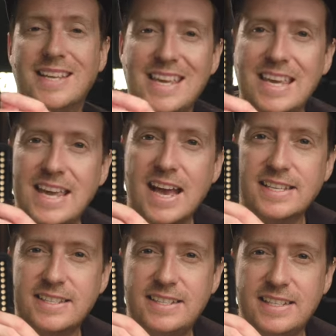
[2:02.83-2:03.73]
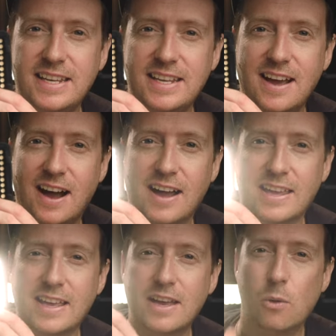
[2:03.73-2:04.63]
the
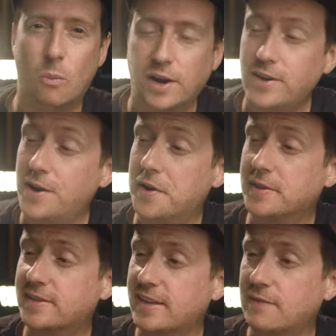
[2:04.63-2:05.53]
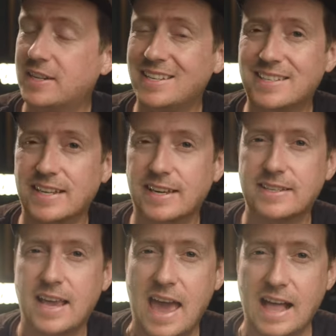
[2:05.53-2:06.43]
ESDDI
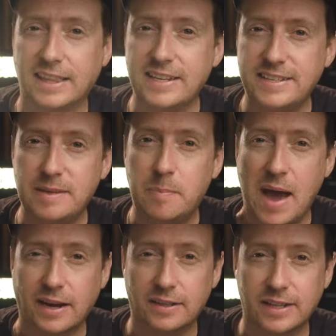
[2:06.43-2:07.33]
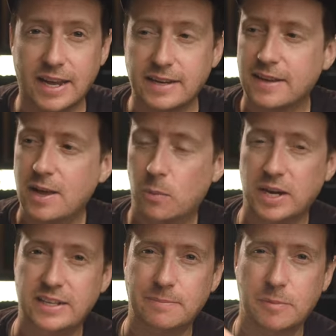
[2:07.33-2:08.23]
176 LED panel light with
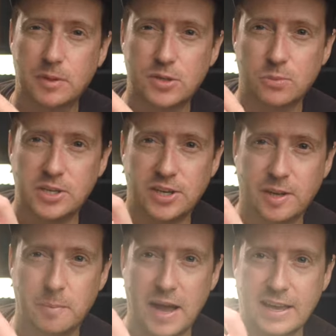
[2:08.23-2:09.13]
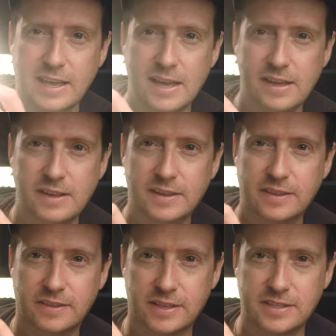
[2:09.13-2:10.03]
a dimmable switch on the back.
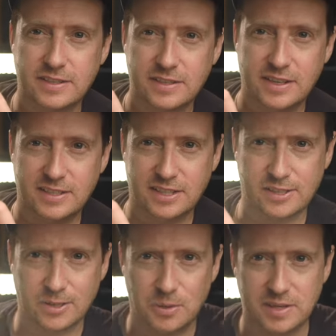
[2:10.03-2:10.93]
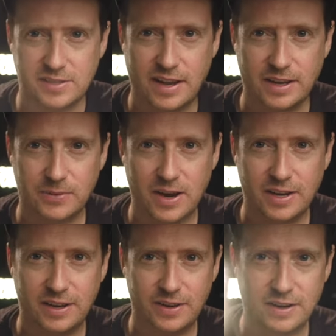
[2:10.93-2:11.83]
This is its lowest setting right
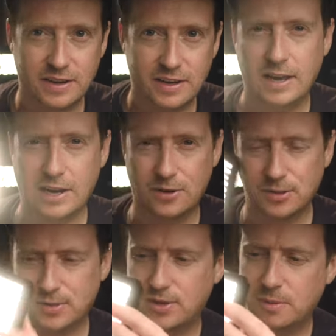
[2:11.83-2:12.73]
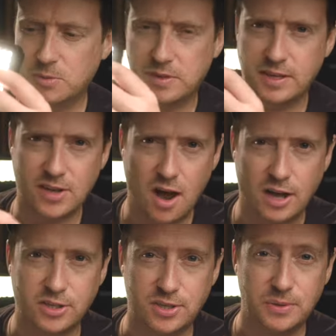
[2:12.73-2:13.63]
here. And it also comes with this
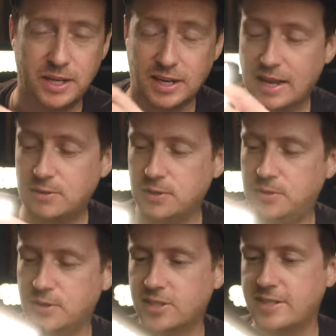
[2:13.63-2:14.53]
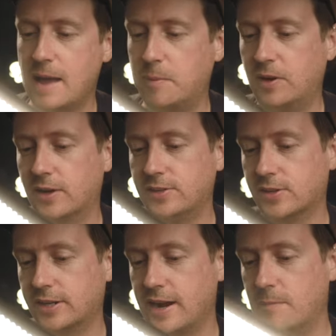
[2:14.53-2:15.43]
hot shoe that allows you to snap it onto
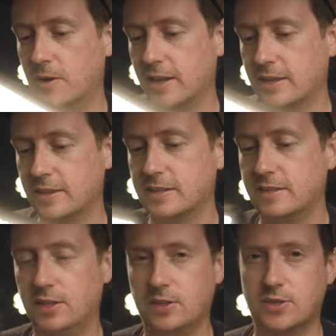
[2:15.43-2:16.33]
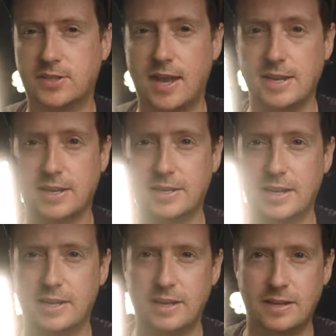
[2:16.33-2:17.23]
your camera like this, and you can just tighten it
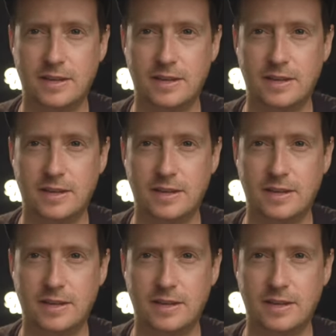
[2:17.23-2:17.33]
in.